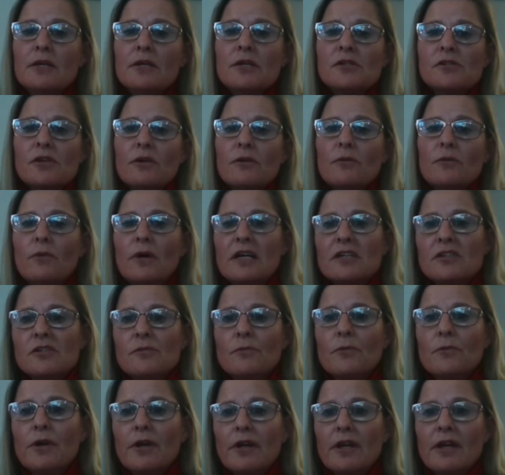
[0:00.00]
So whilst
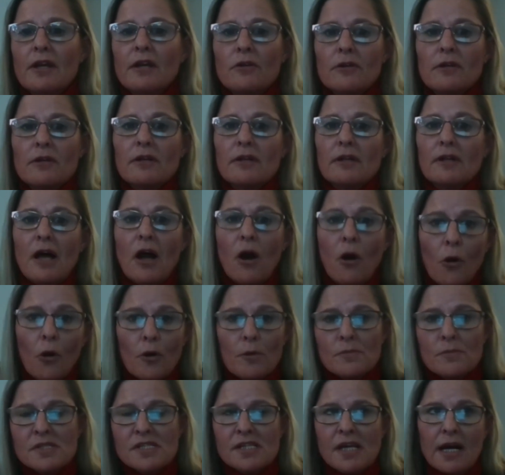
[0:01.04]
you're working in your little
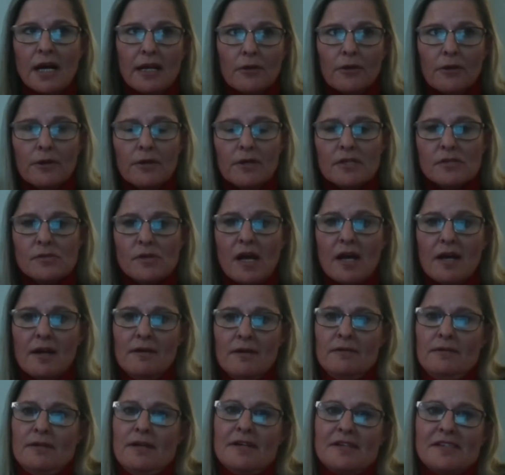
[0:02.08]
home silo,
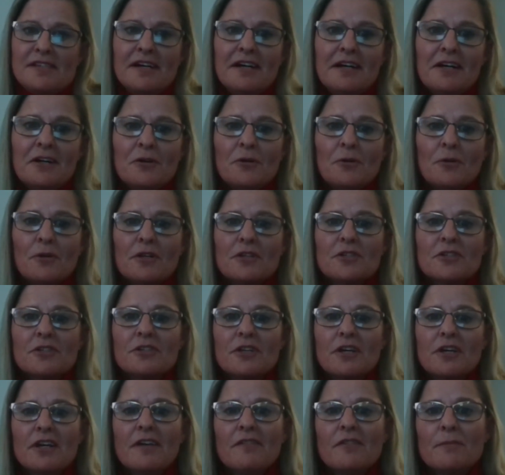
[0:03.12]
as I call it, you
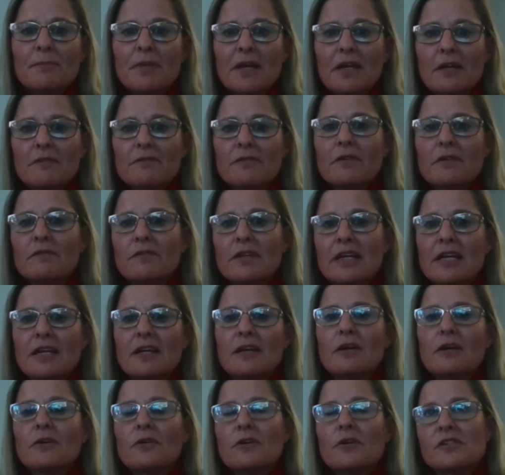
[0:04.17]
don't have the benefit of
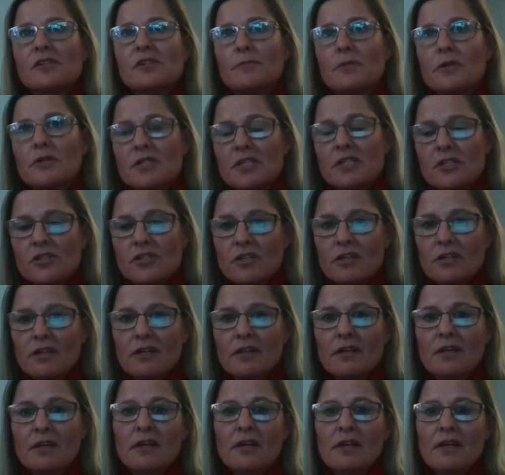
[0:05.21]
leaning across the partition
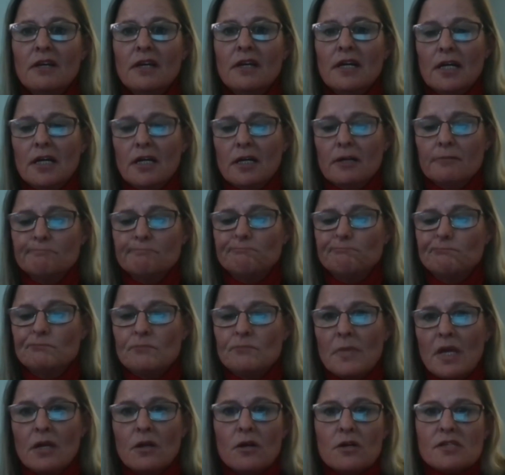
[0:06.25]

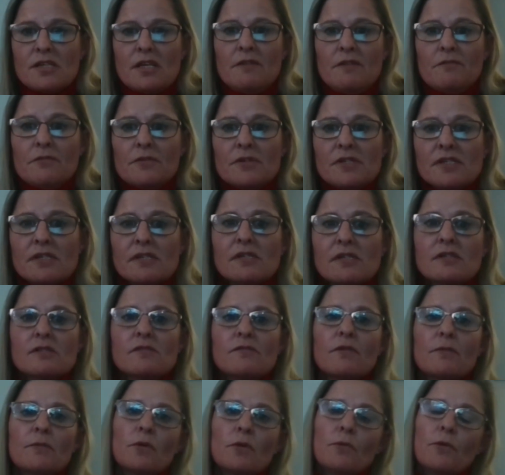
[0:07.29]
and asking for assistance
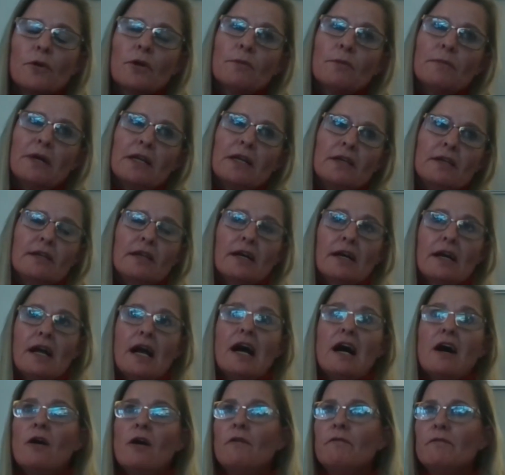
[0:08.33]
from your work buddy, like
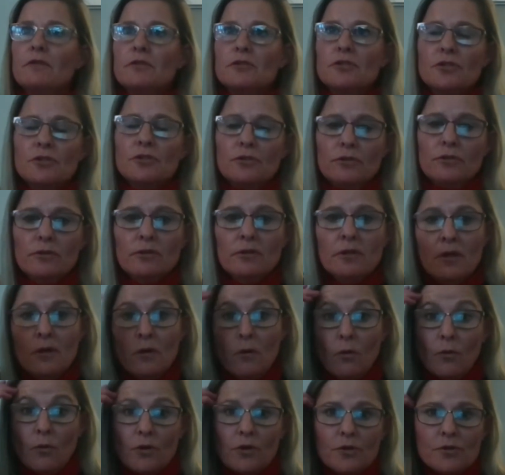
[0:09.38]
I often do,
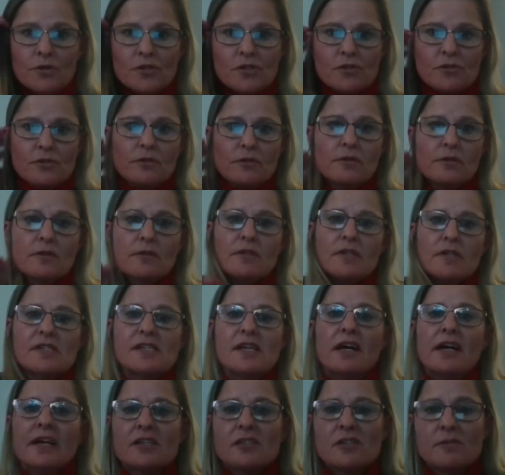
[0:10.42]
or used to. This
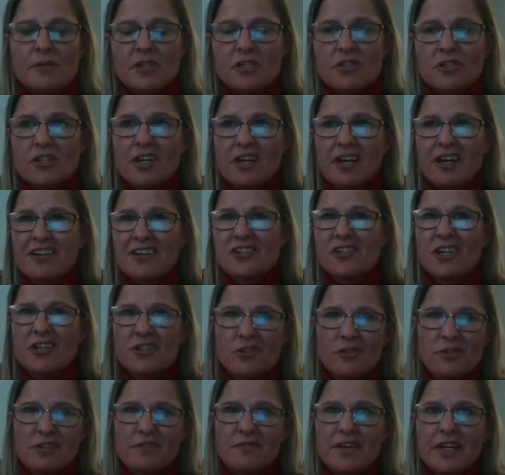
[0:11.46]
now has to be a
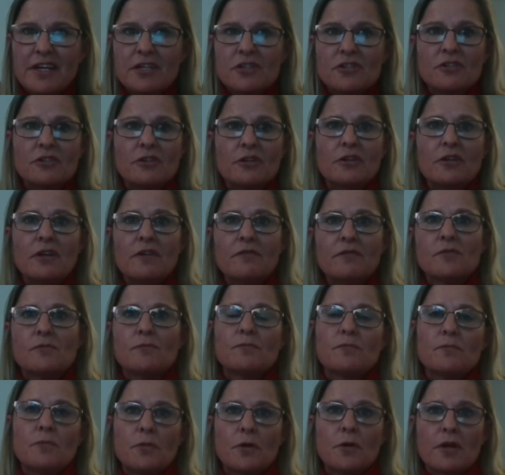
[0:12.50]
scheduled event. You know, you have to
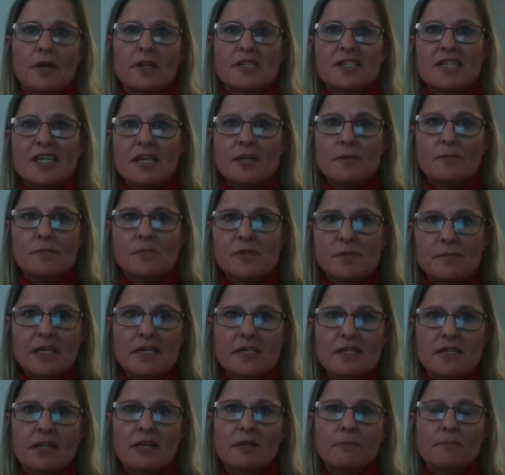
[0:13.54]
put a Teams
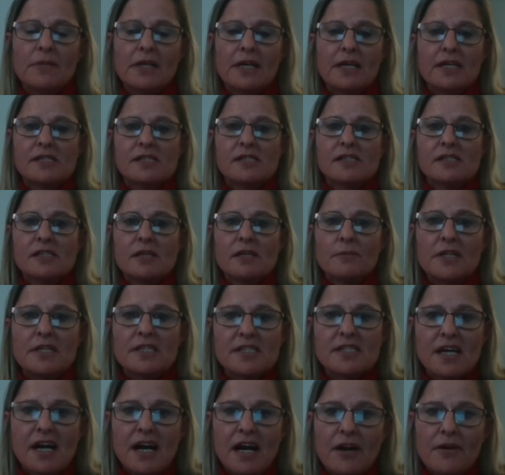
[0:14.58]
meeting in place in
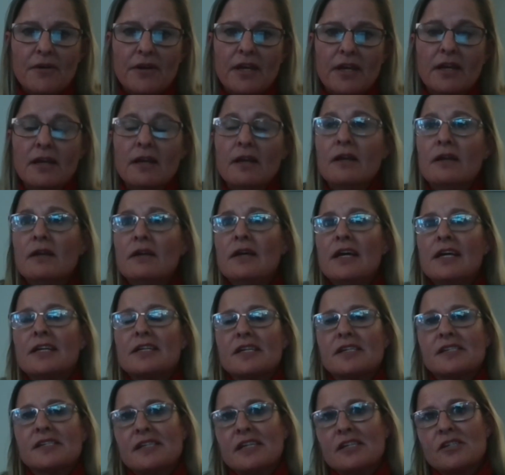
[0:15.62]
somebody's diary. It
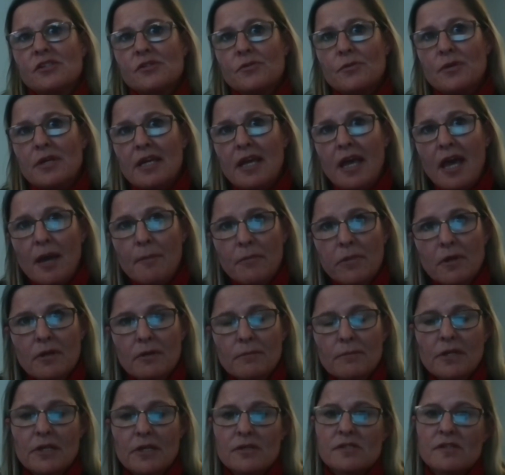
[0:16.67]
doesn't necessarily
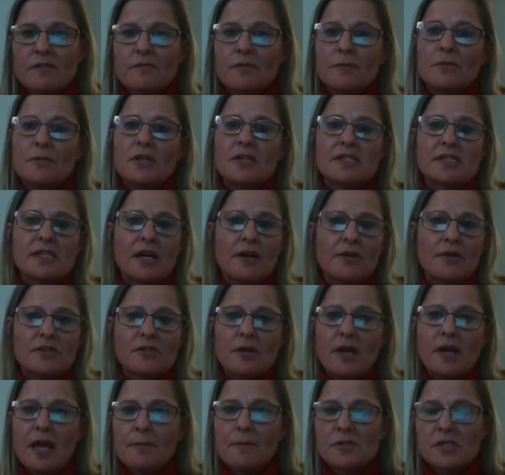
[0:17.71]
happen because everybody's diaries
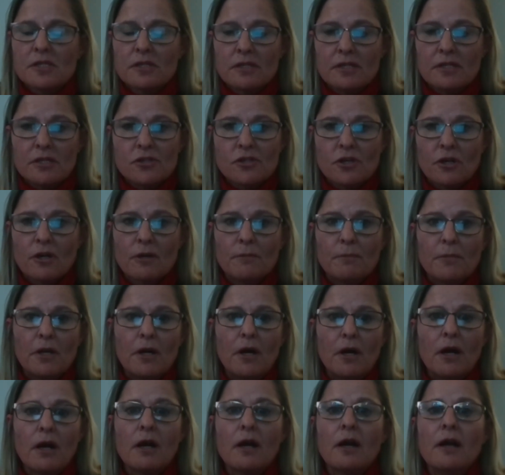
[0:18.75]
are absolutely
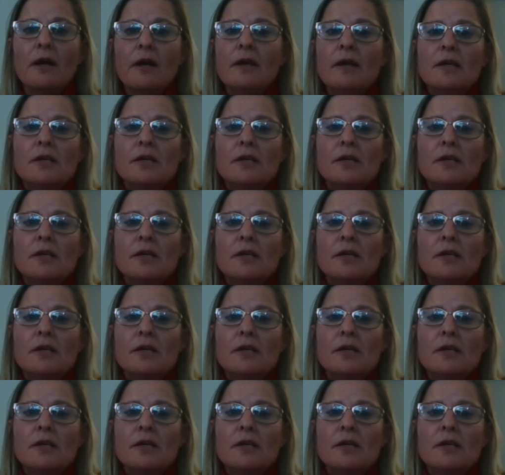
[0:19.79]
chock-a-block.